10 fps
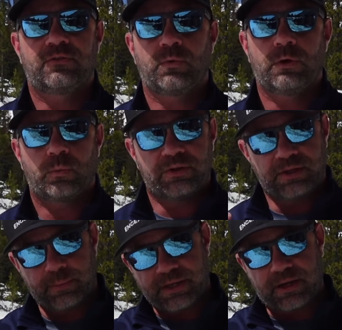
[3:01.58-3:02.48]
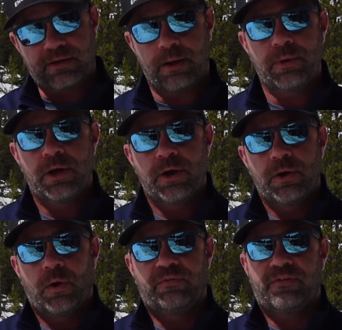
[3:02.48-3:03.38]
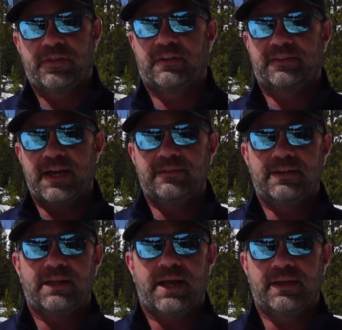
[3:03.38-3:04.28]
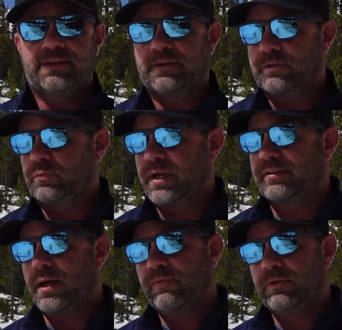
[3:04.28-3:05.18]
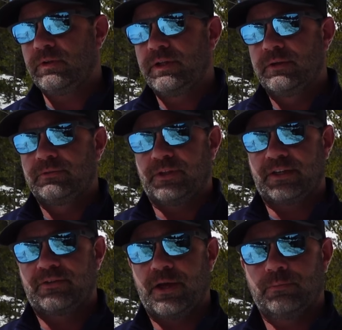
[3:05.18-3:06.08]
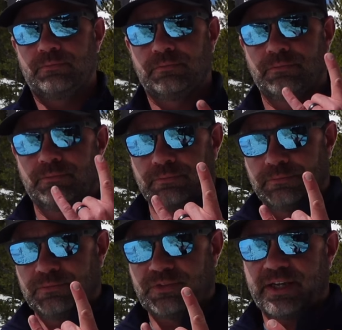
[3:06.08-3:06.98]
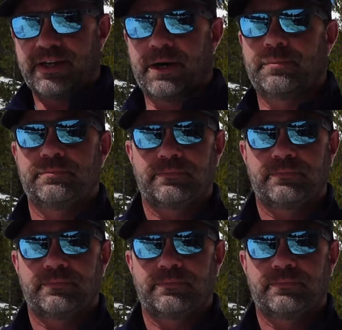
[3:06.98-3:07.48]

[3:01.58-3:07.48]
Sewell with Engearment dot com. Hopefully you found the sizing and technical specs helpful. Till next time, take care.